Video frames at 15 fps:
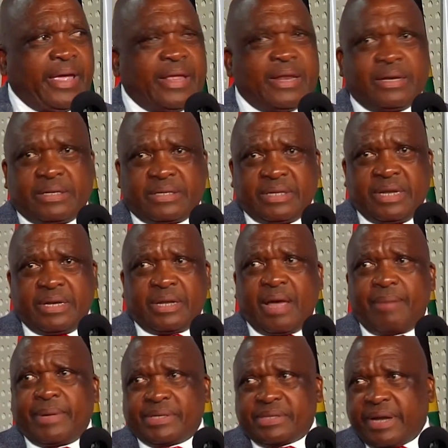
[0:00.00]
in
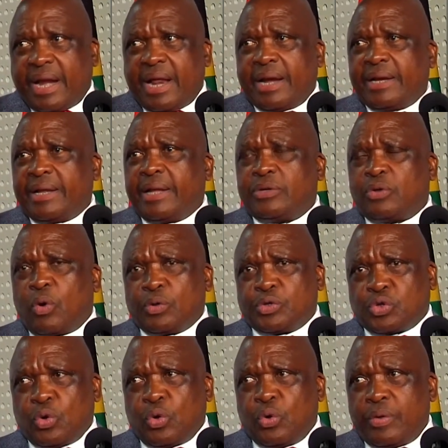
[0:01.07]
Hammanskraal, and
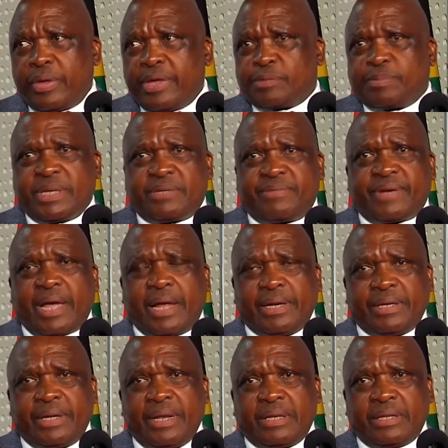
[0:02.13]
also specifically
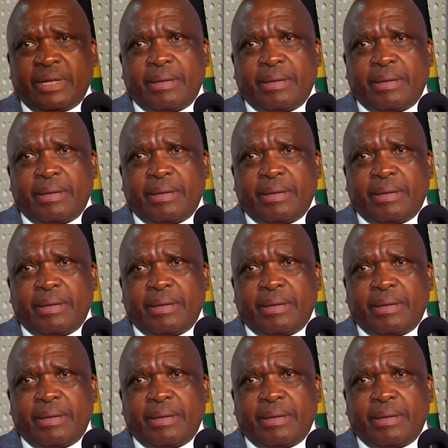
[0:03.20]
in